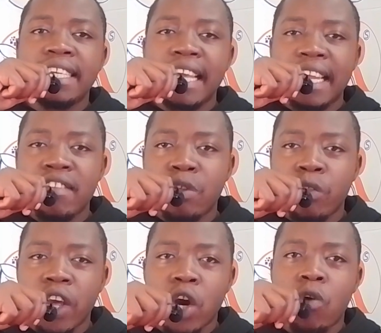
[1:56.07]
It reads
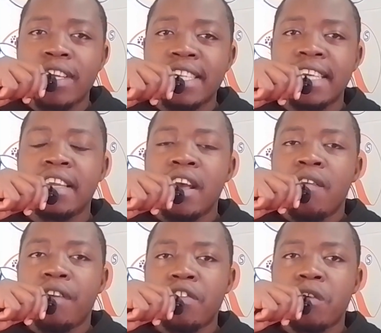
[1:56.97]
through the content
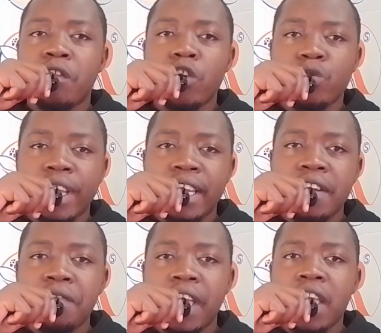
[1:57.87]
first of all to
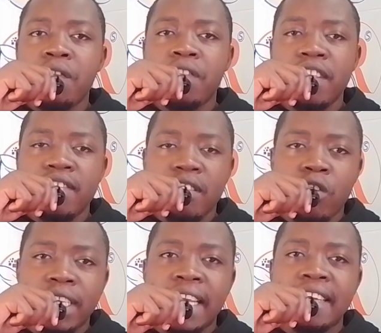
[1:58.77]
identify if this
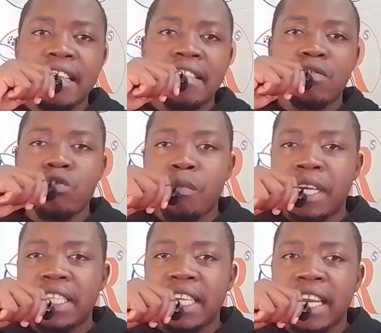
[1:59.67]
content is
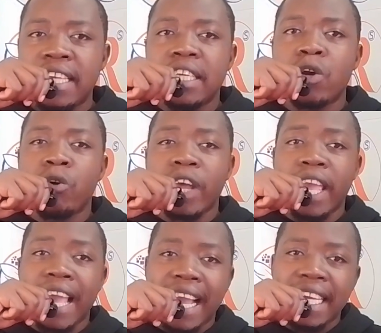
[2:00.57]
human generated or
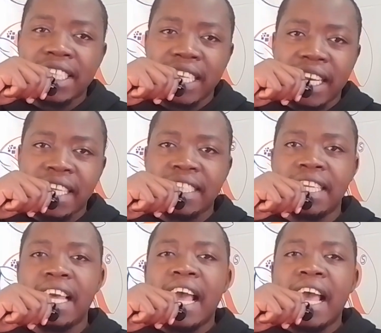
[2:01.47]
AI generated,